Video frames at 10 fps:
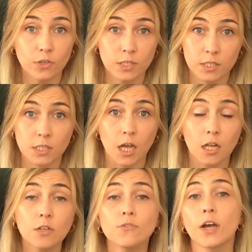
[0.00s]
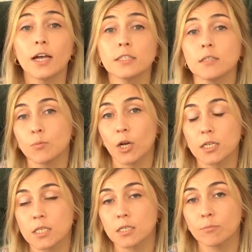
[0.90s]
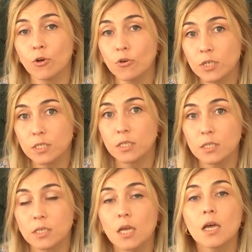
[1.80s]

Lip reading: itself as the pregnancy progresses,